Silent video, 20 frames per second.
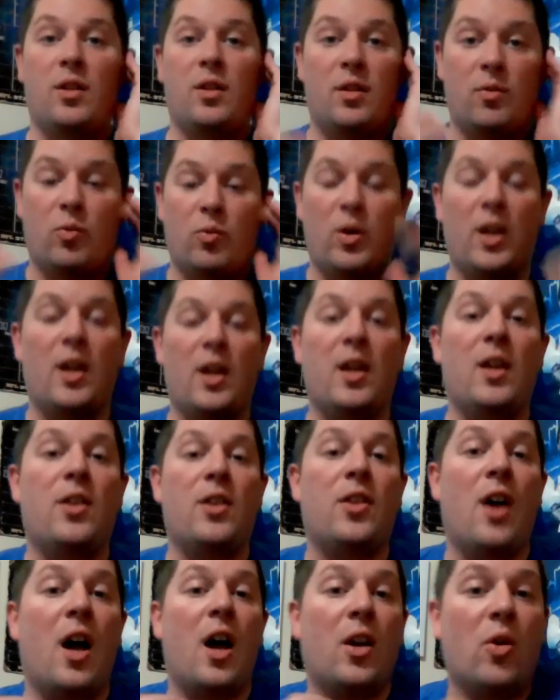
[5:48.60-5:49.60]
we
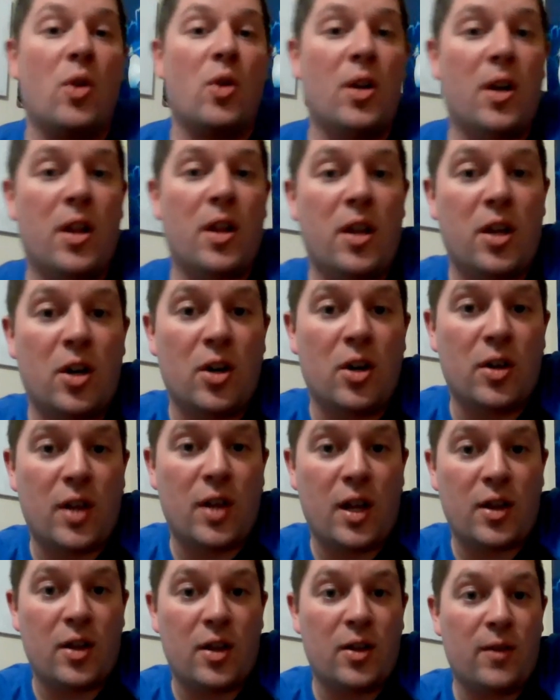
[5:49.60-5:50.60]
thought going into the year
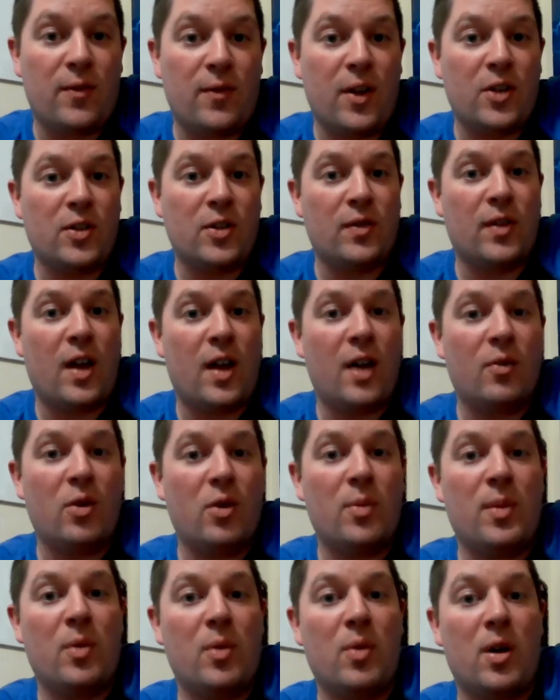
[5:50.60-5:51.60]
that the defensive line
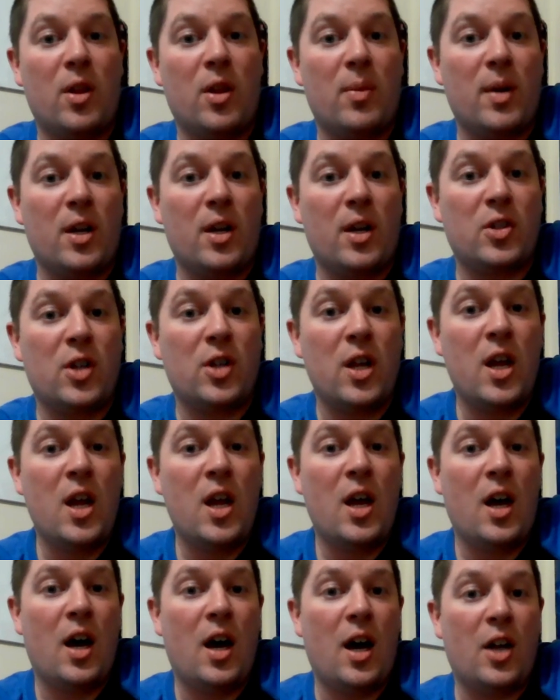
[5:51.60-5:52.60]
would be one of the biggest
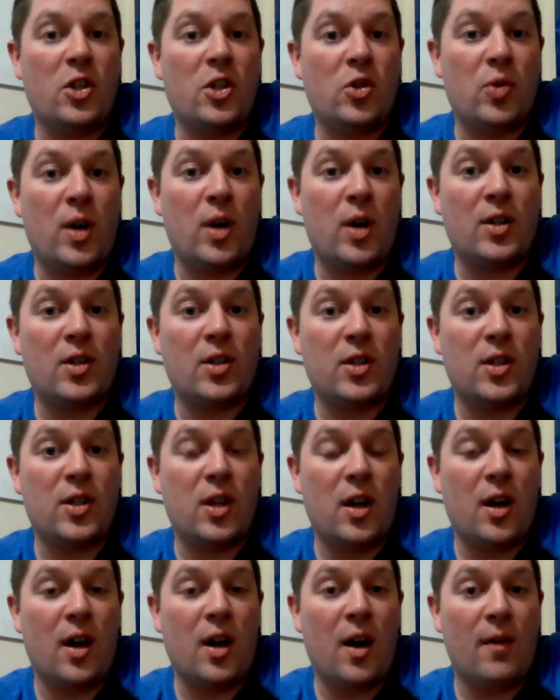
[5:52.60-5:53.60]
strengths
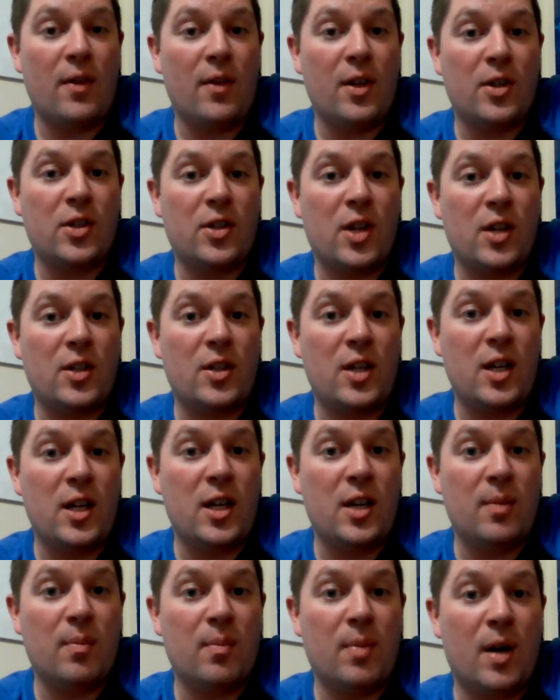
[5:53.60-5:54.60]
of this
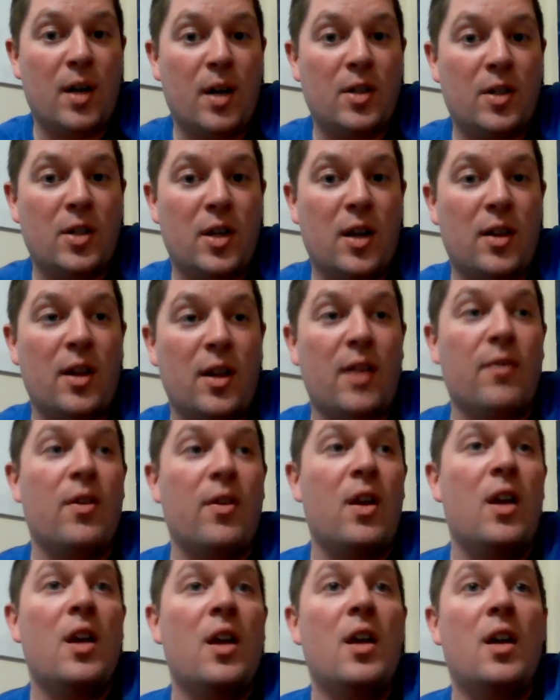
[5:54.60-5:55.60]
team, but they've
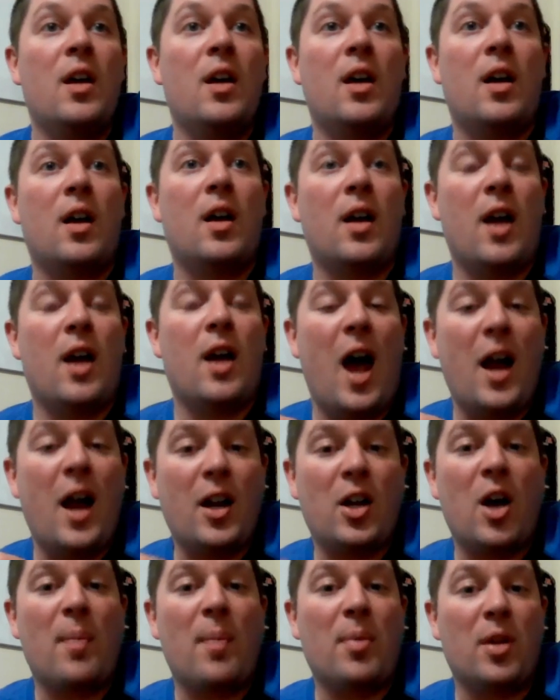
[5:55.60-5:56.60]
had a
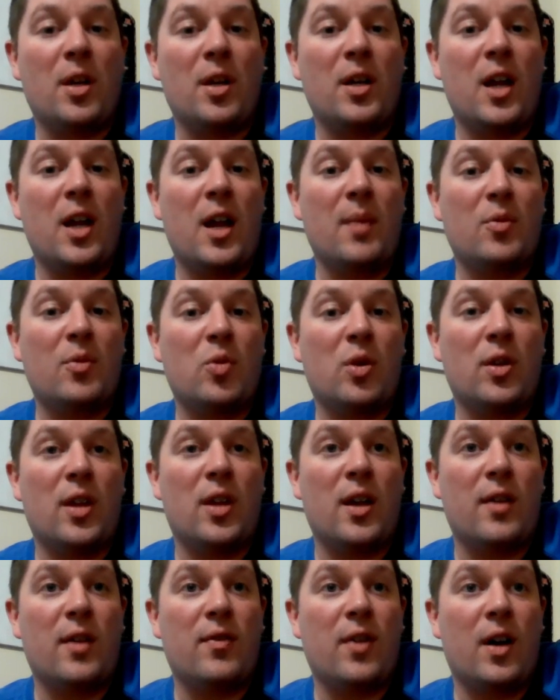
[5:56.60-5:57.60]
couple of games where
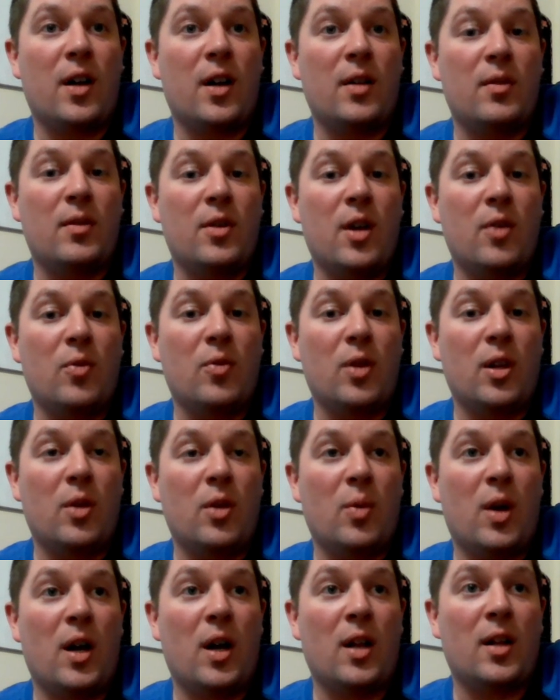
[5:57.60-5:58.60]
they've done really
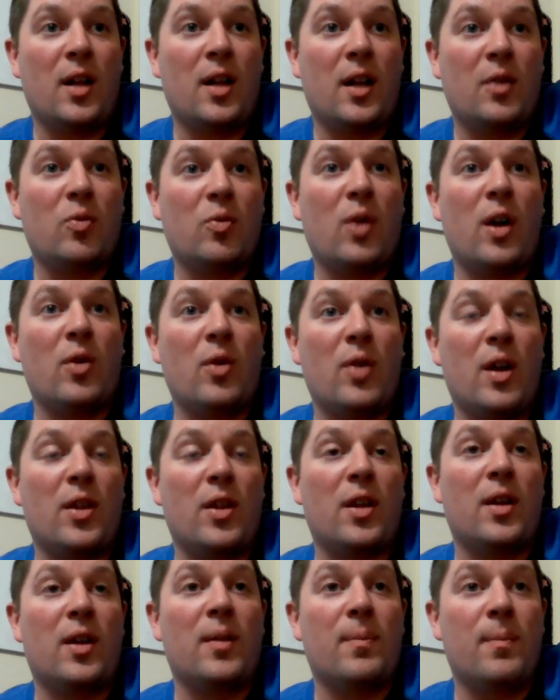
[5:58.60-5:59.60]
well, like right around
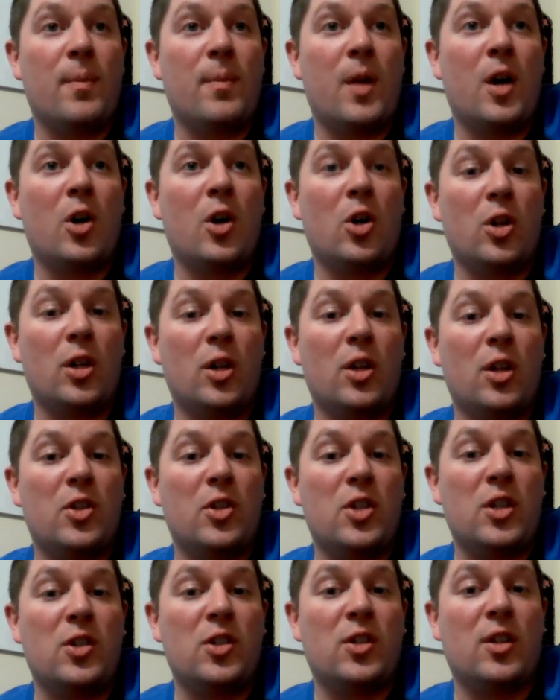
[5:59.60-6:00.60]
the early in the
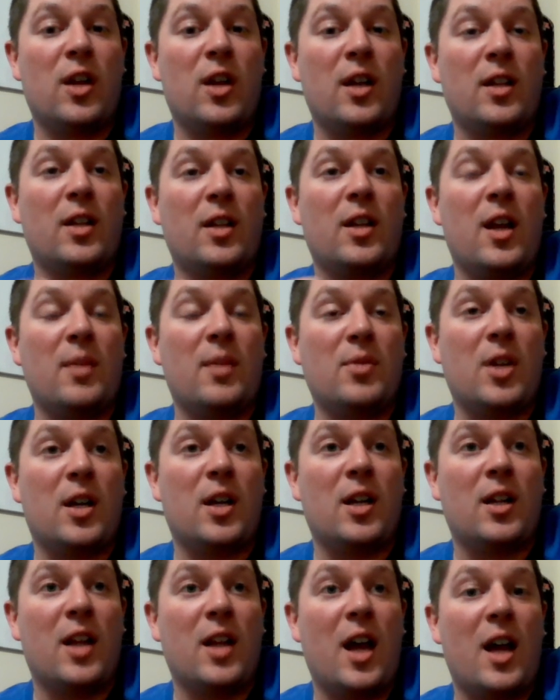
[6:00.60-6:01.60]
season, like the games like
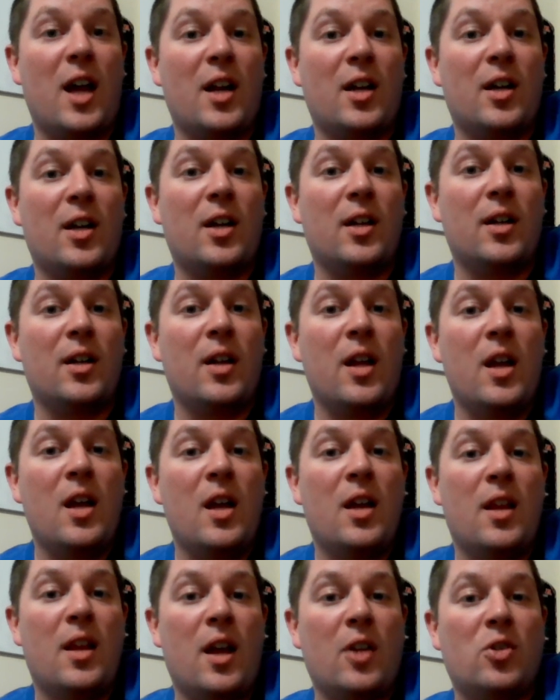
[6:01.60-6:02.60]
Atlanta and
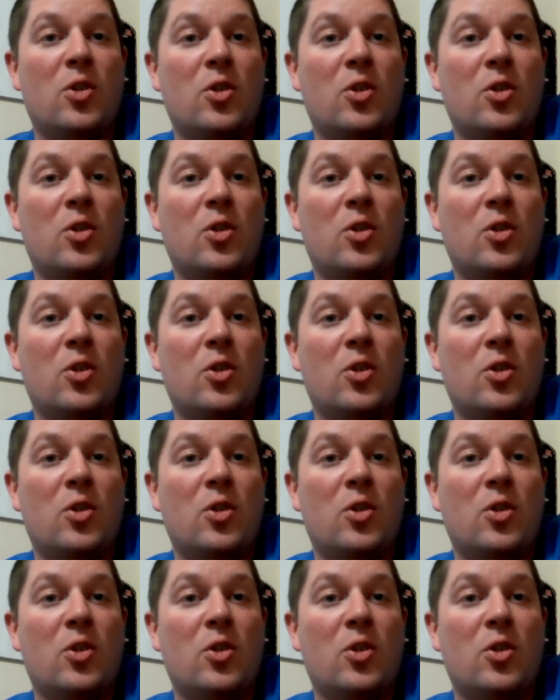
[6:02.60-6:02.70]
that